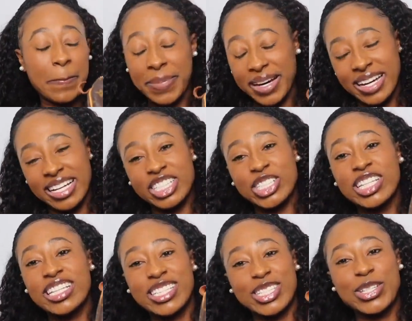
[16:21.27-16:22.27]
but
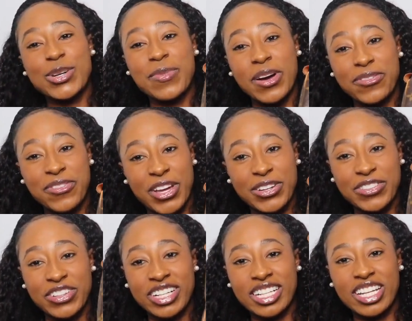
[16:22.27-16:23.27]
she is still my
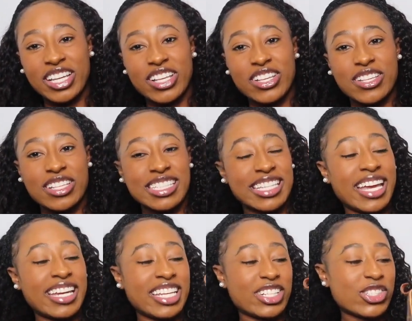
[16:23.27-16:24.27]
favorite
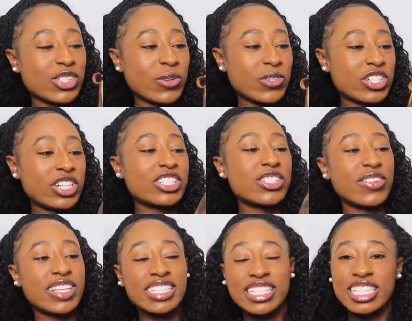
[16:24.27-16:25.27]
standing soldier. So
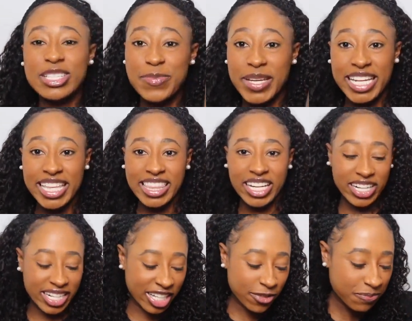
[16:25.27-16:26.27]
this is the Speedy
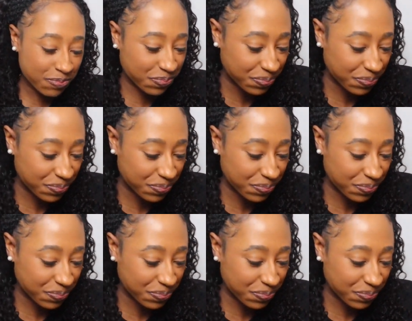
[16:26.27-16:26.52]
30.